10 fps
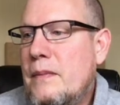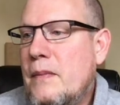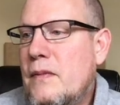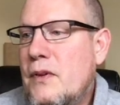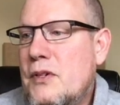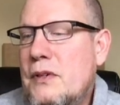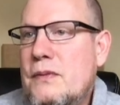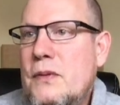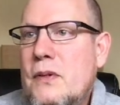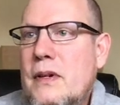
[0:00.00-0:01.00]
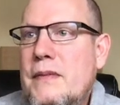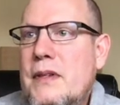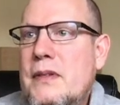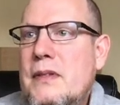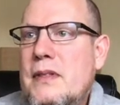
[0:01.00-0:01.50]
version 4 of
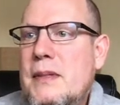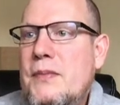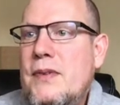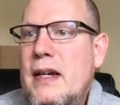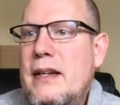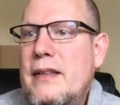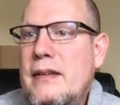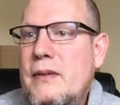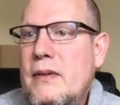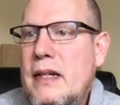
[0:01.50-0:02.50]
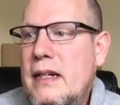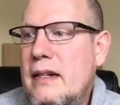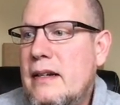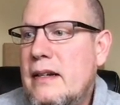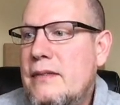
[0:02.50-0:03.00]
this zip file that I've
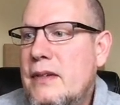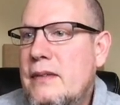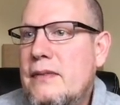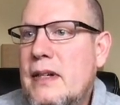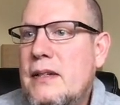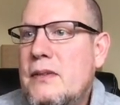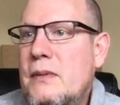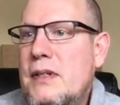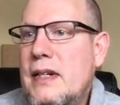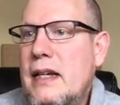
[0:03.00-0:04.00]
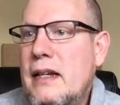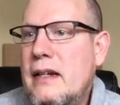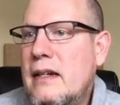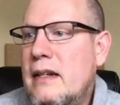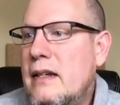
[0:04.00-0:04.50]
created. And if I switch
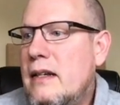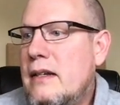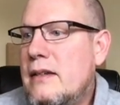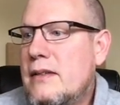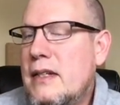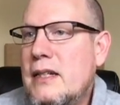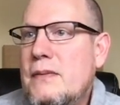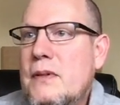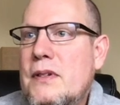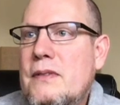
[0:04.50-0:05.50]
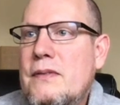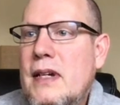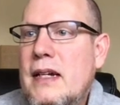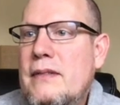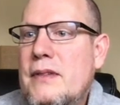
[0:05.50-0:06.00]
again, I see it's version
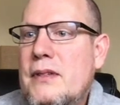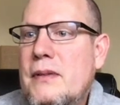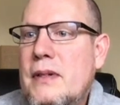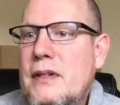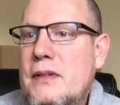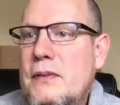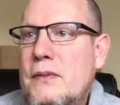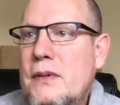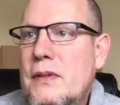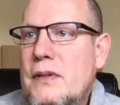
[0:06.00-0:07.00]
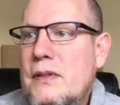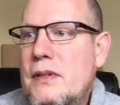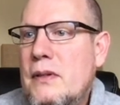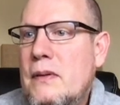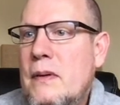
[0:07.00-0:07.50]
5 and so on and so forth. And
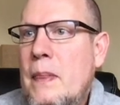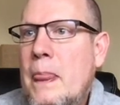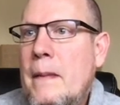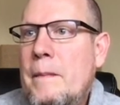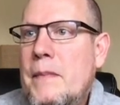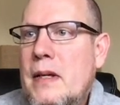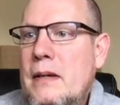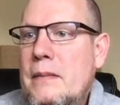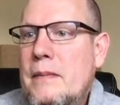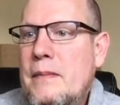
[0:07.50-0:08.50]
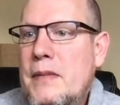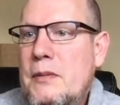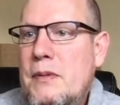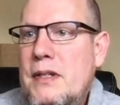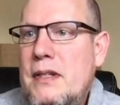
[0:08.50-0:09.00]
so these
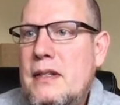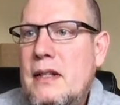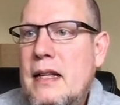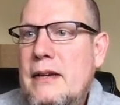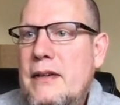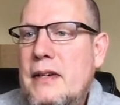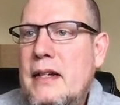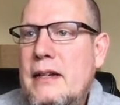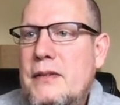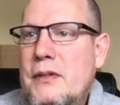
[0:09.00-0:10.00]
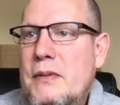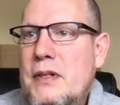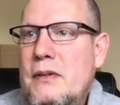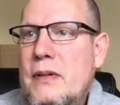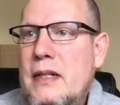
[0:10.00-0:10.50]
presets allow you to kind of
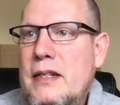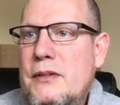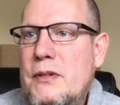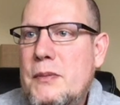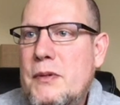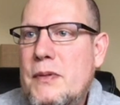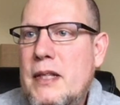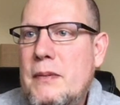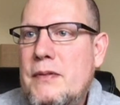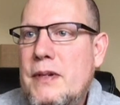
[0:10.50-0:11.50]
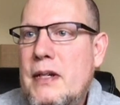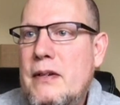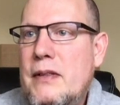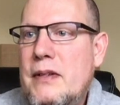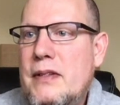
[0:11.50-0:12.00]
quickly switch between them. If I go
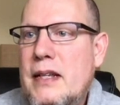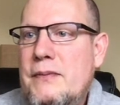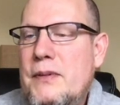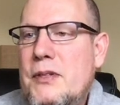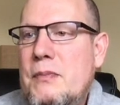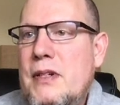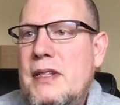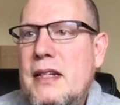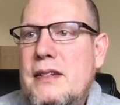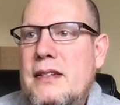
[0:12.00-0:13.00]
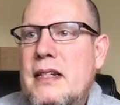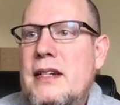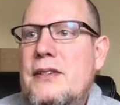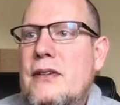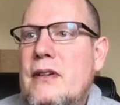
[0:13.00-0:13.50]
to this headphones preset, just in
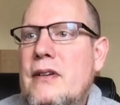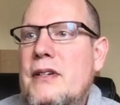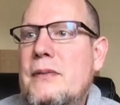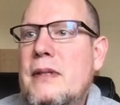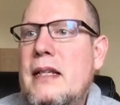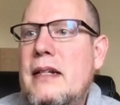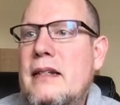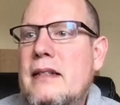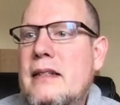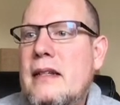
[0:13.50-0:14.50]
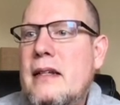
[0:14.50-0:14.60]
case you're curious what that is,